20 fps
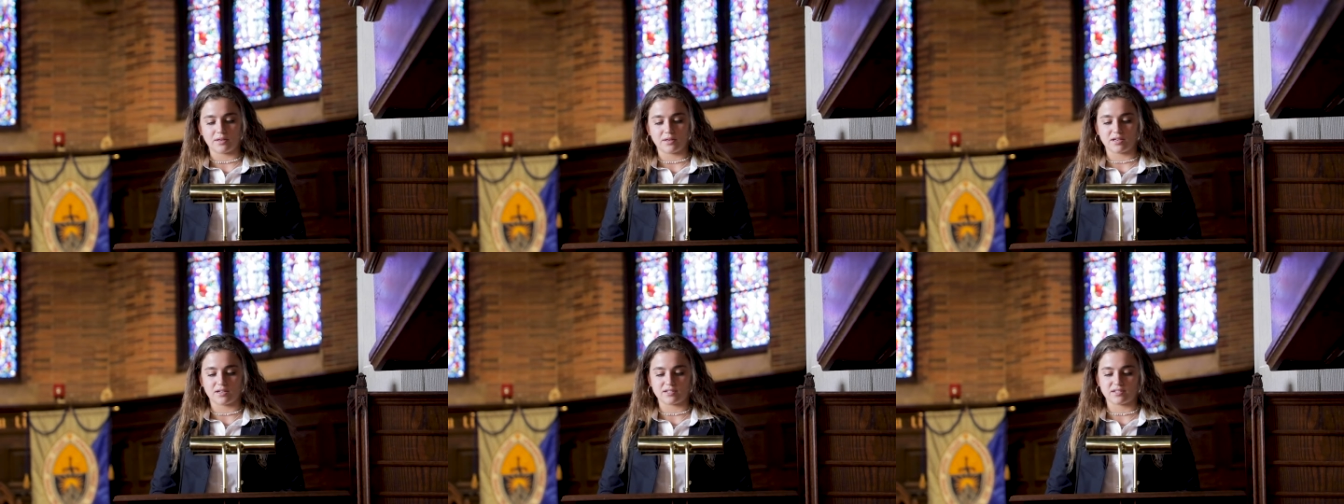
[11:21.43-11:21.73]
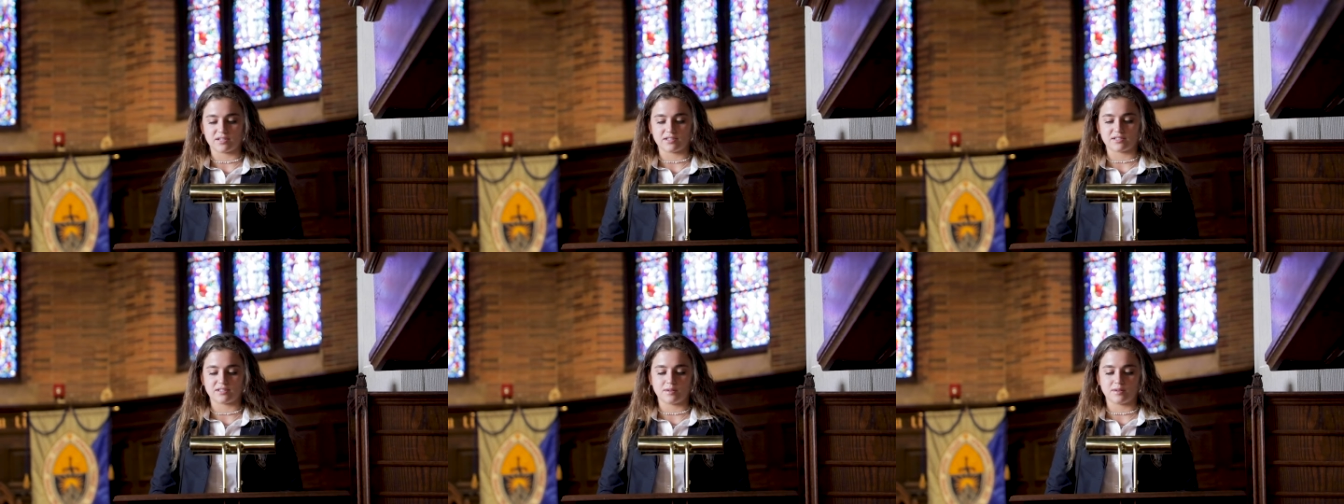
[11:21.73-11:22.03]

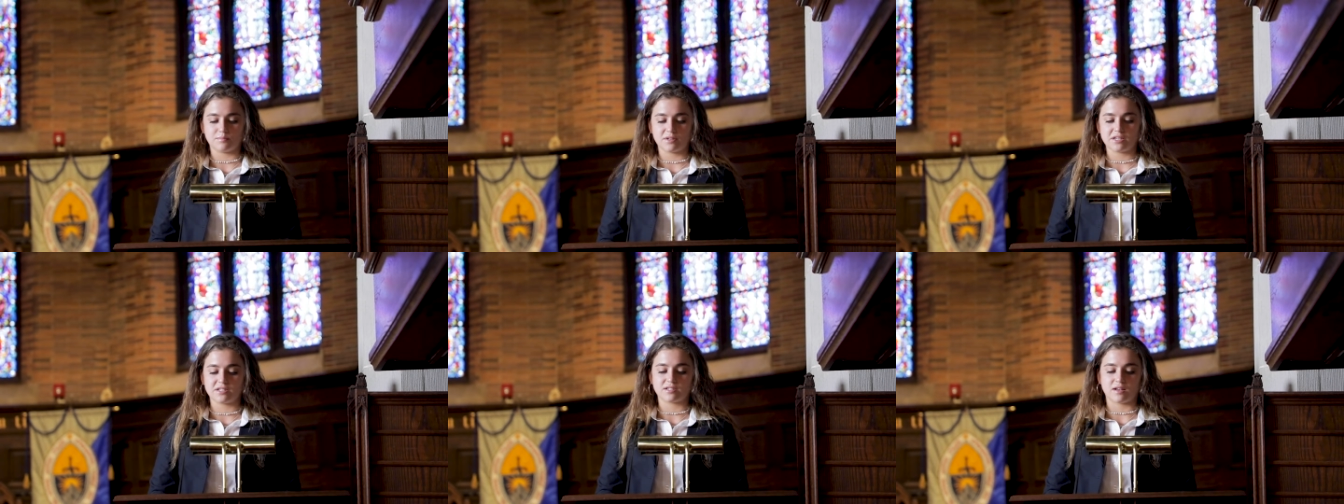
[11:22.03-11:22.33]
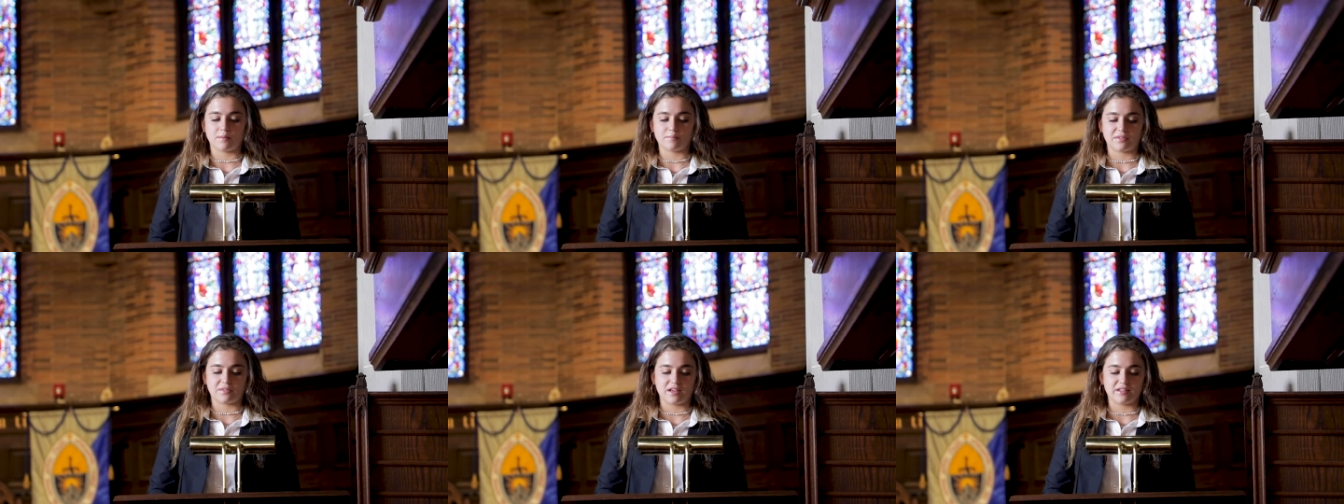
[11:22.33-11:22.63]
because it is simply
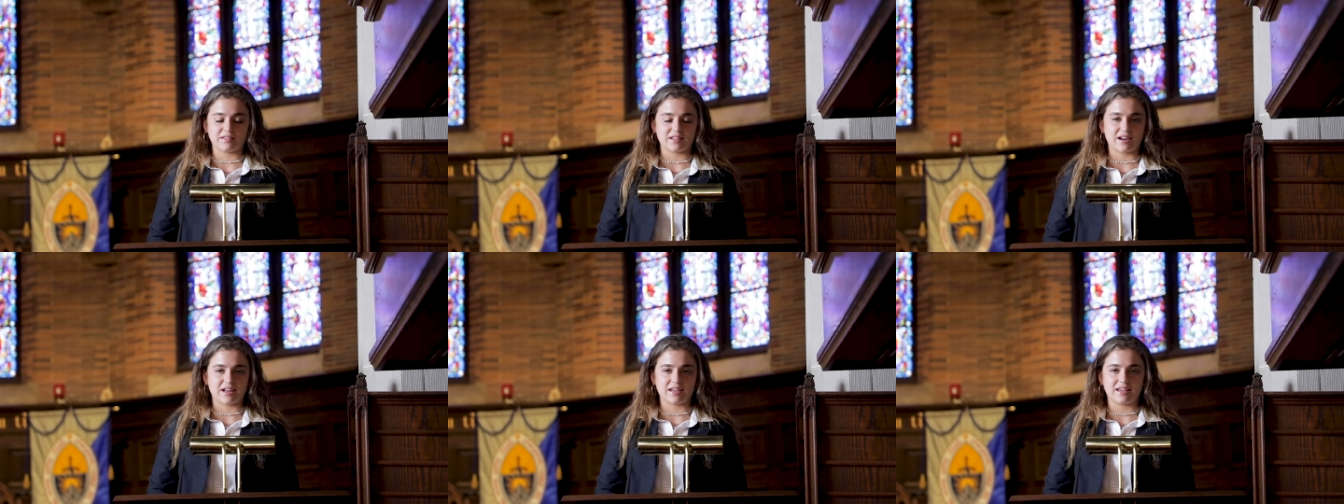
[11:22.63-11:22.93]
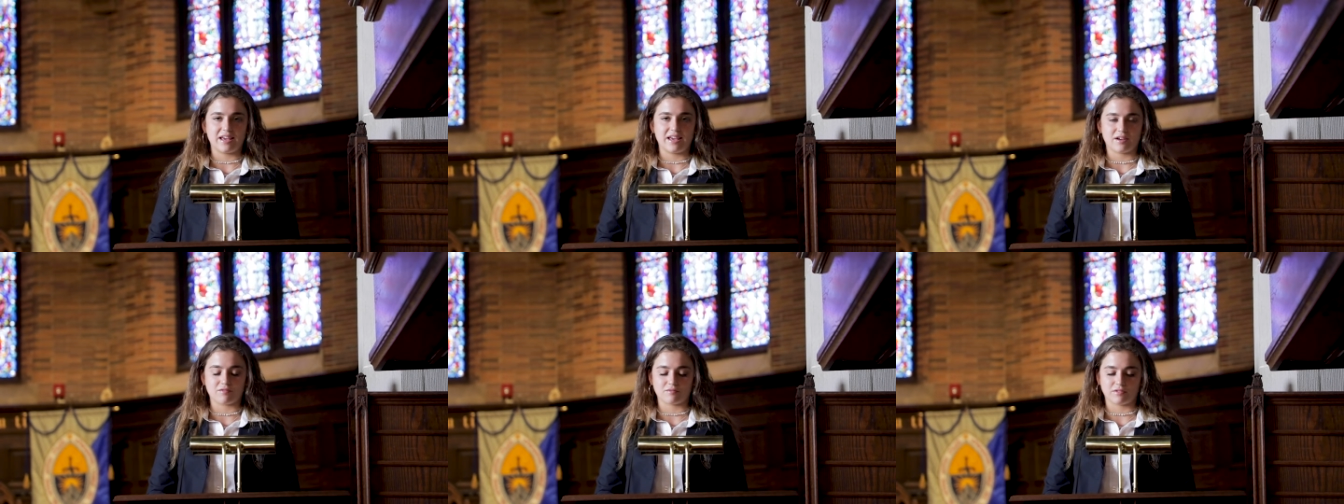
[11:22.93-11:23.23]
something that I
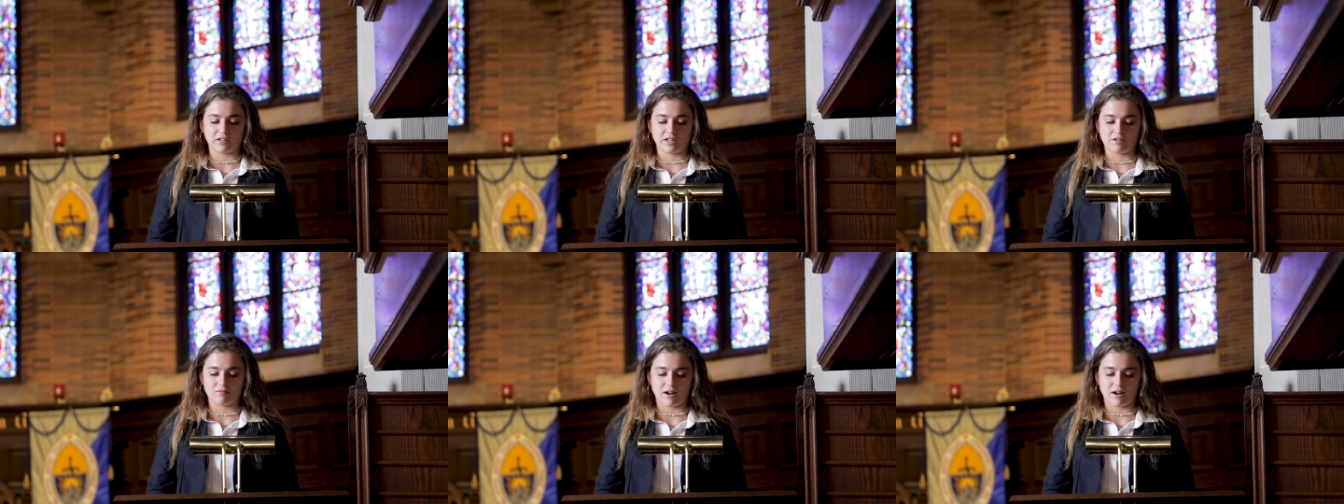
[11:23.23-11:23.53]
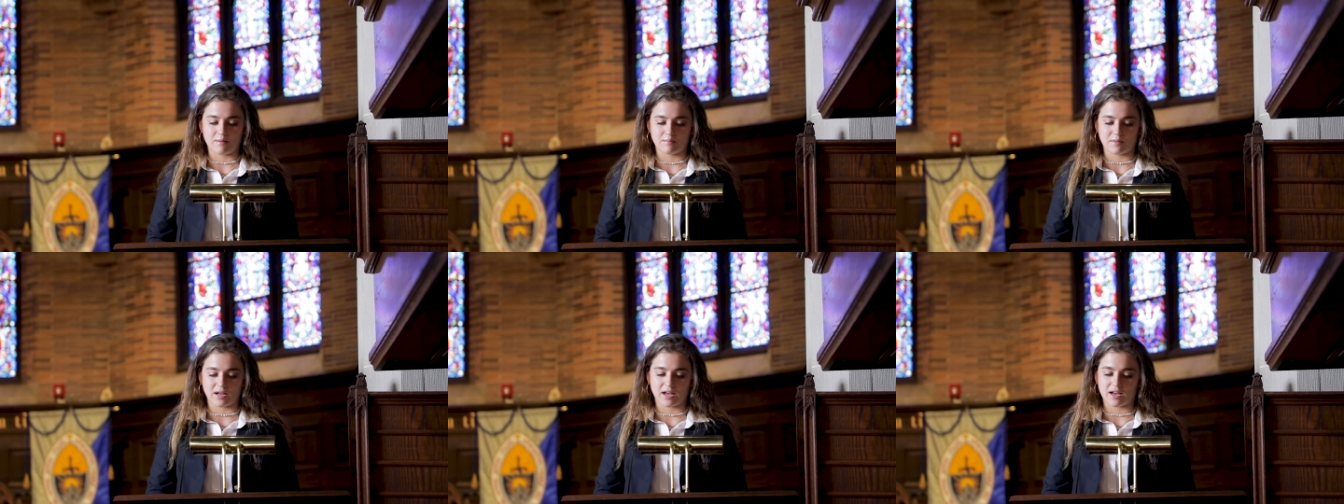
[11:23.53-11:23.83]
can't really
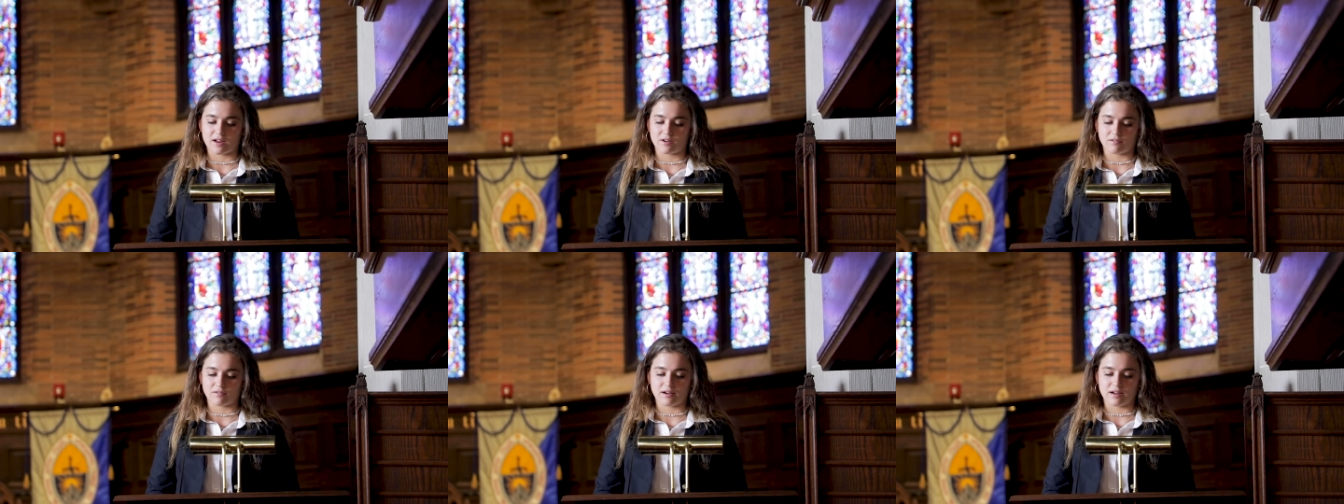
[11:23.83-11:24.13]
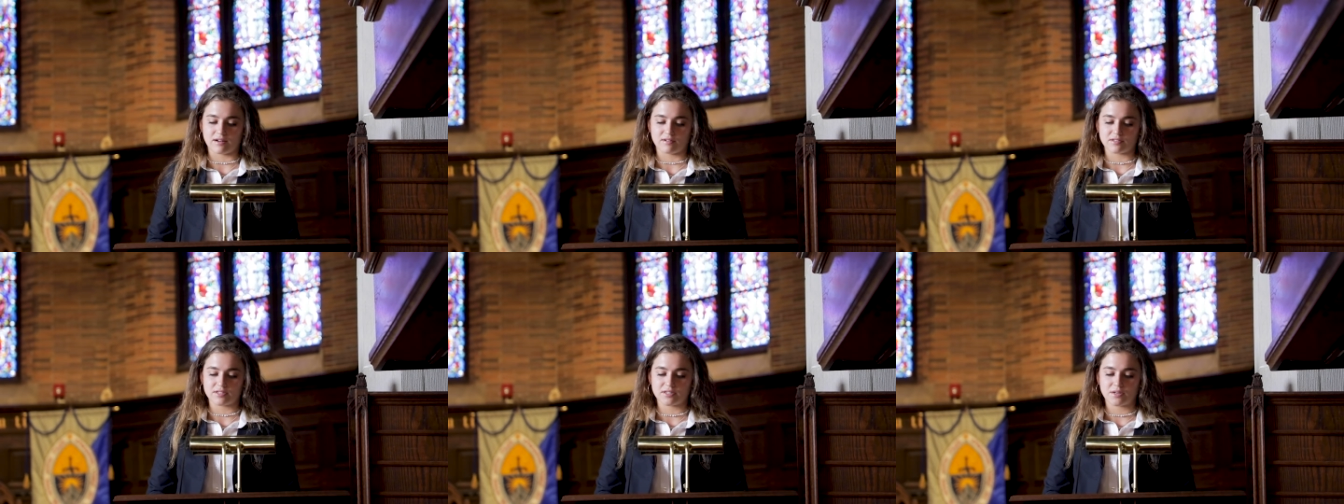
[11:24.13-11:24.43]
wrap my head
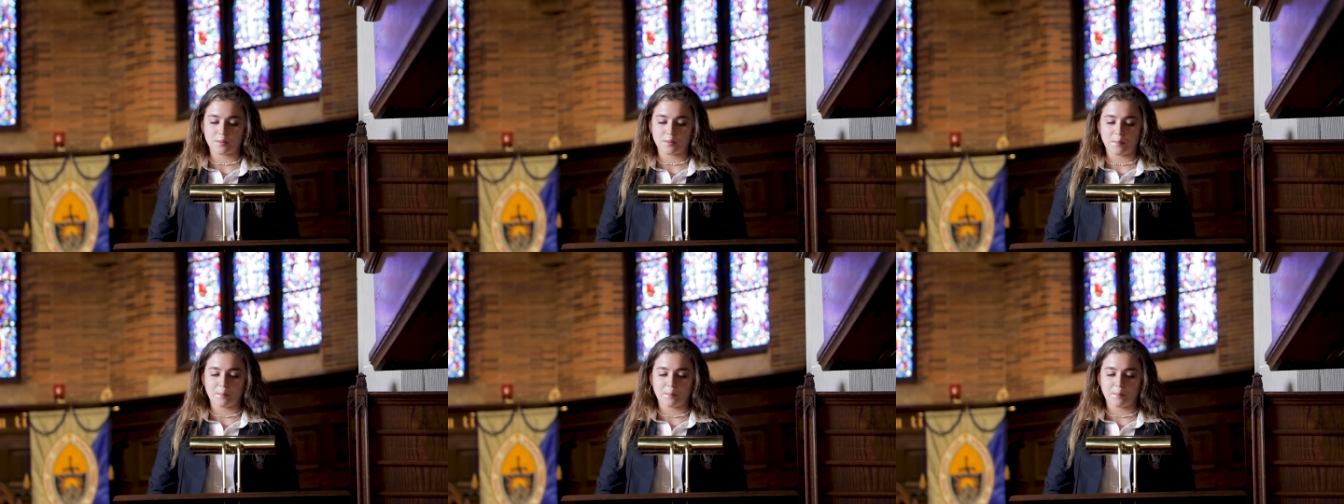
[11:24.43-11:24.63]
around.